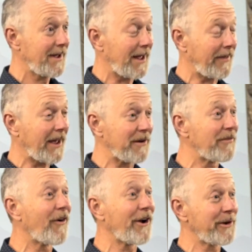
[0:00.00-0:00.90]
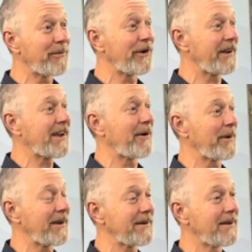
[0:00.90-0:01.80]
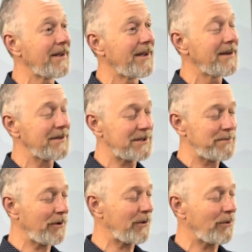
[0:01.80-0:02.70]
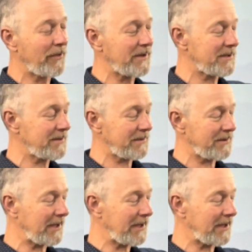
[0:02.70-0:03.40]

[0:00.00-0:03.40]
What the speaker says: and they invited me to come in to speak with this